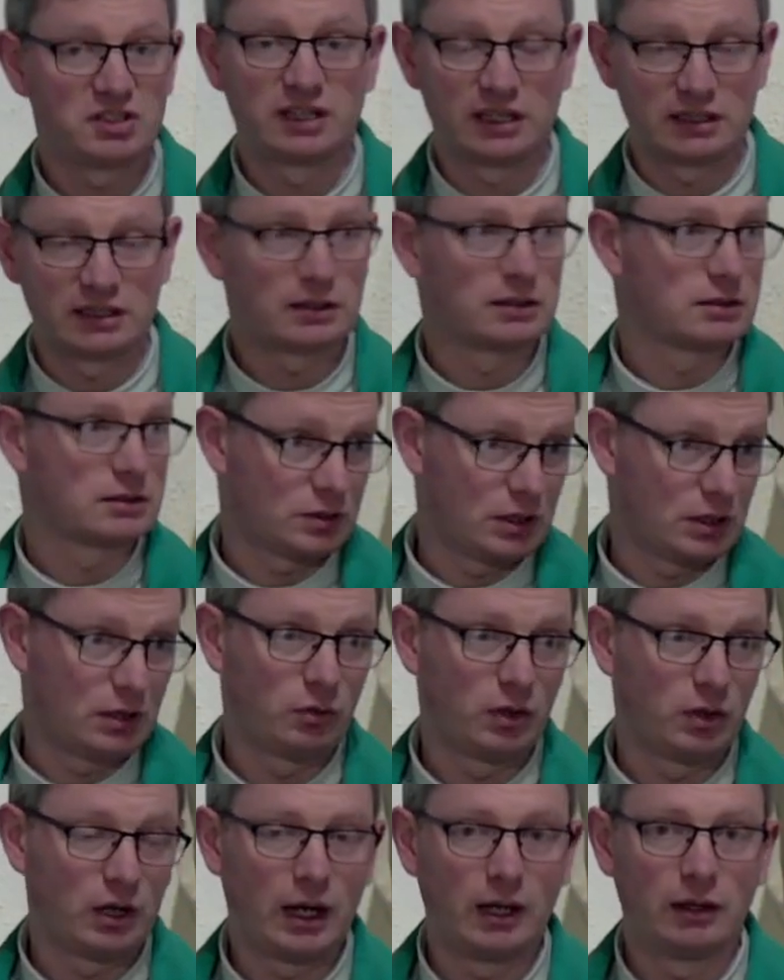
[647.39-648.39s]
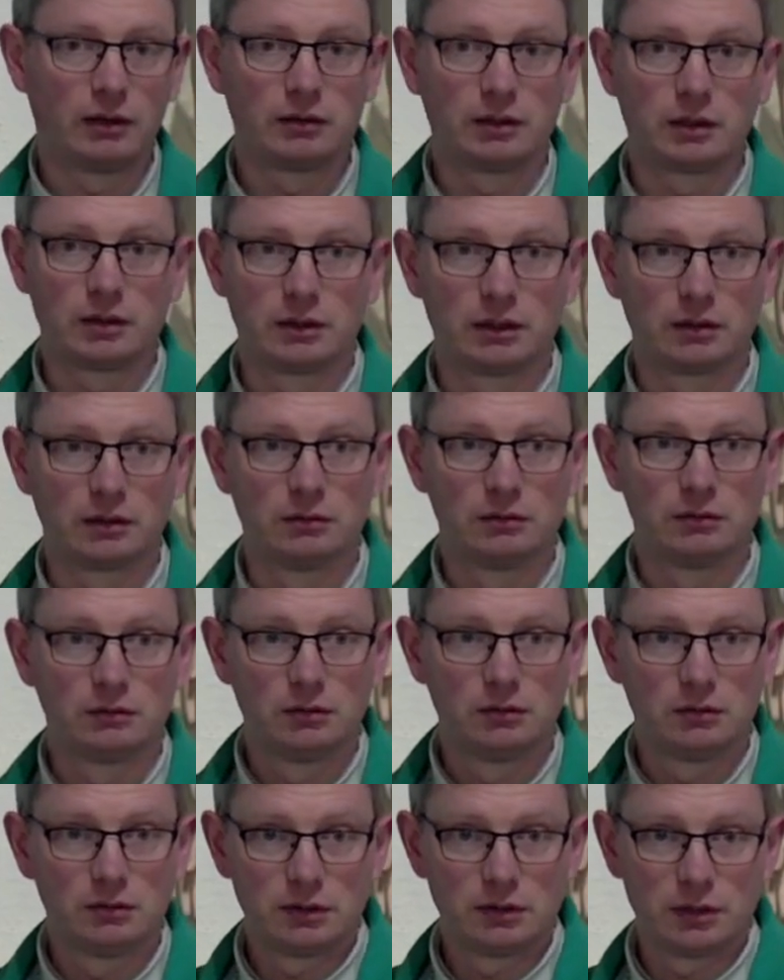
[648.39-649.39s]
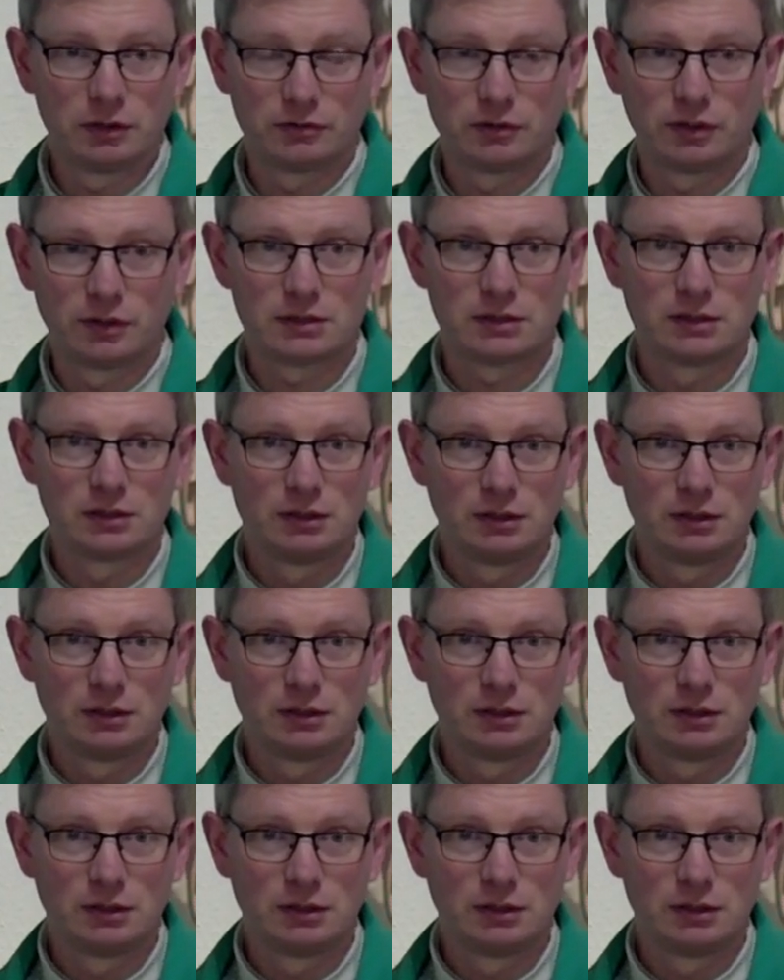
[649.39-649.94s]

They didn't, so now voila, there you go. Your fault.